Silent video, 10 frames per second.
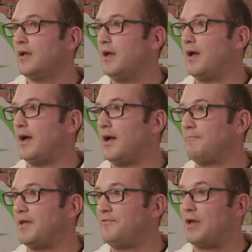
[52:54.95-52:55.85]
Um,
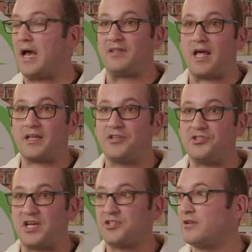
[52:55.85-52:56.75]
if you have a lot of
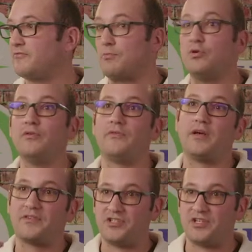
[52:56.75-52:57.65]
congestion, removal of
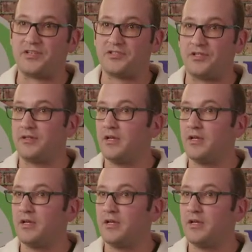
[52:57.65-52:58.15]
congestion.